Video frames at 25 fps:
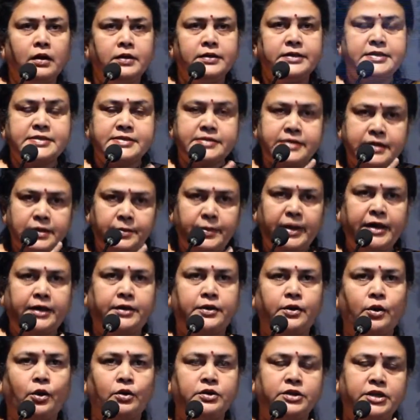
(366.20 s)
this limit
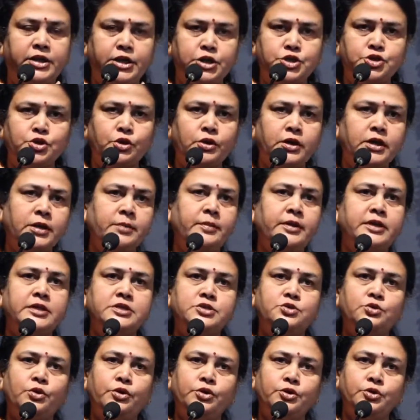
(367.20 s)
or threshold limit
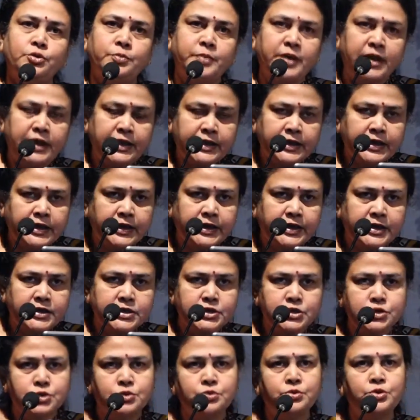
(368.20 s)
is going to be
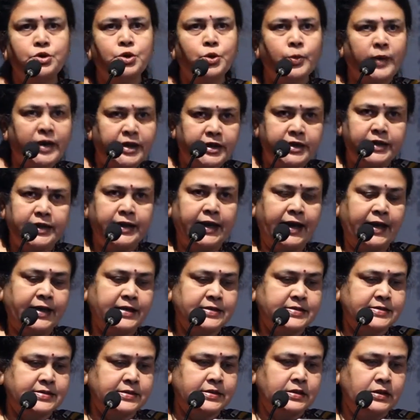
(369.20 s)
increased to 20
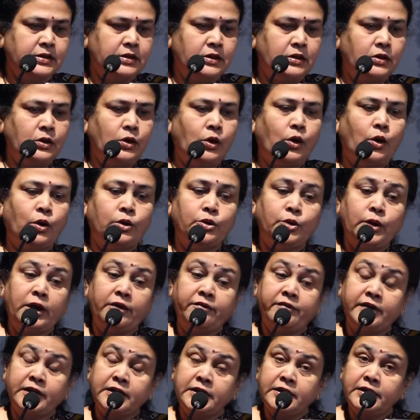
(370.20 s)
lakhs. Although
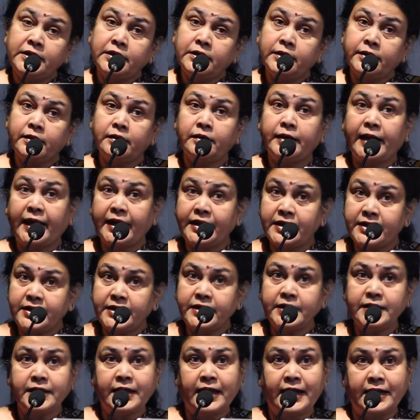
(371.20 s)
I've written here
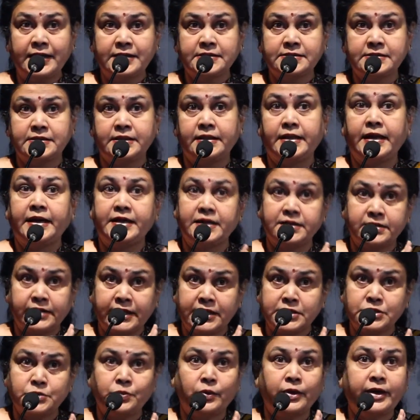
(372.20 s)
19 lakhs,
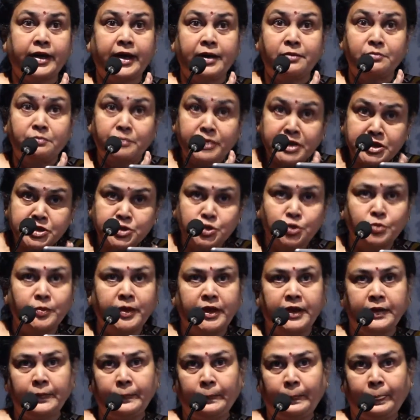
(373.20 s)
that's what I'm
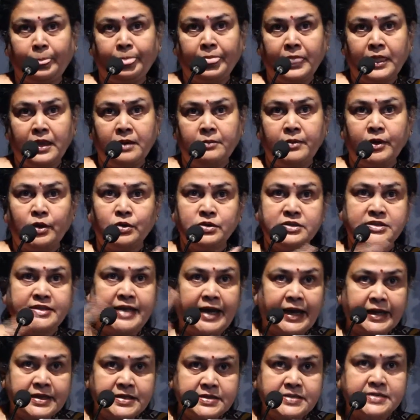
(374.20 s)
presuming, because
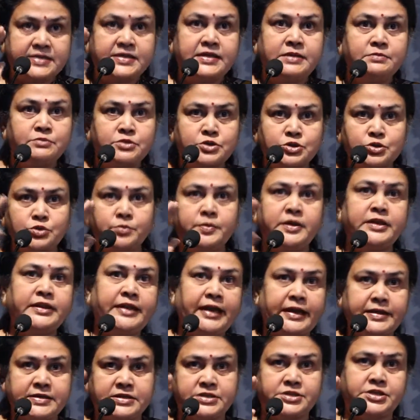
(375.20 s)
that seems to be
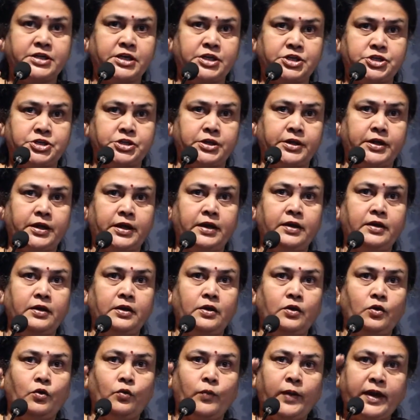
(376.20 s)
their structure.
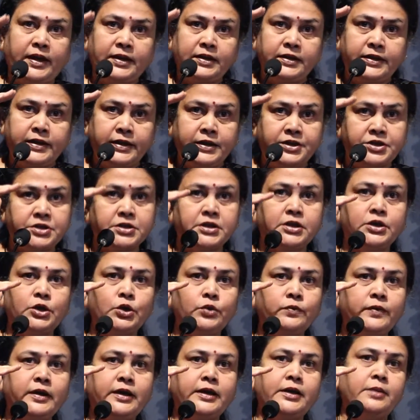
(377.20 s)
When the
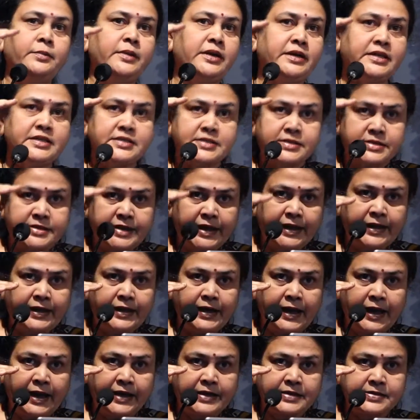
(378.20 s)
turnover limit is 10
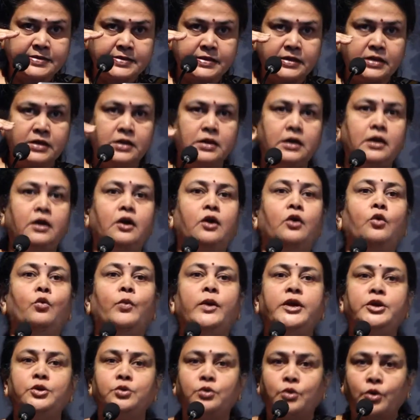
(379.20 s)
lakhs,
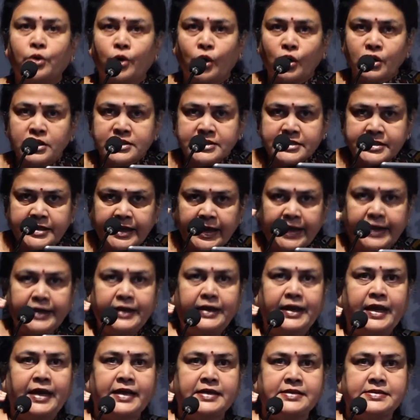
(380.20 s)
when you cross 9
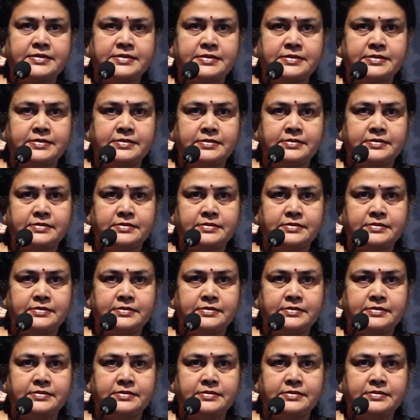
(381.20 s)
lakhs,